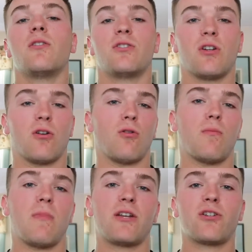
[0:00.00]
So
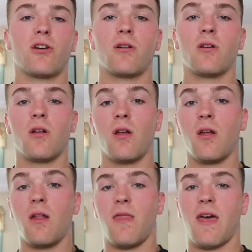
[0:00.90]
make sure
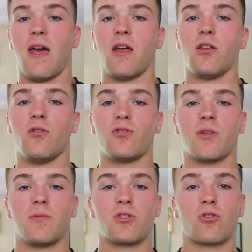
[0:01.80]
that you
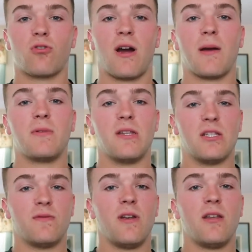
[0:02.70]
subscribe to
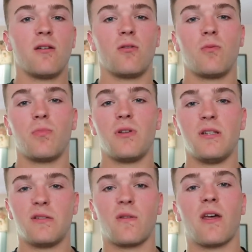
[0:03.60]
this video.
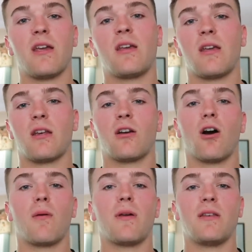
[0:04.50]
Please like and
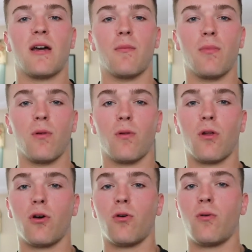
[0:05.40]
comment down
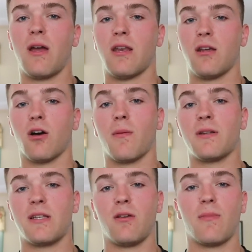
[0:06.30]
below any
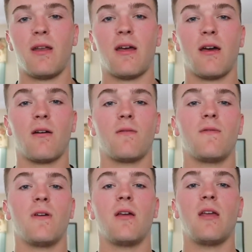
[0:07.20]
comments that you might
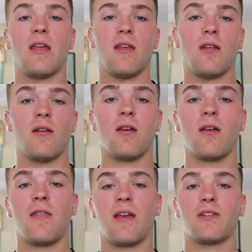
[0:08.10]
have. And
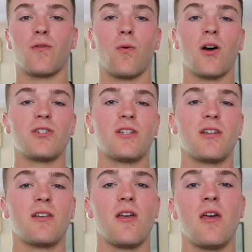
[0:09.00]
thanks for
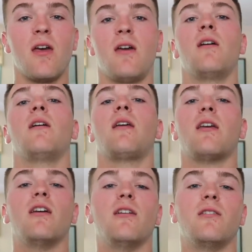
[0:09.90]
watching,
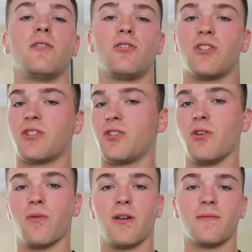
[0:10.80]
and just
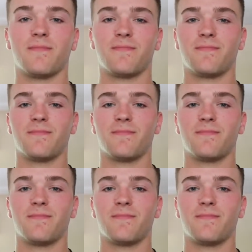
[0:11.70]
do it.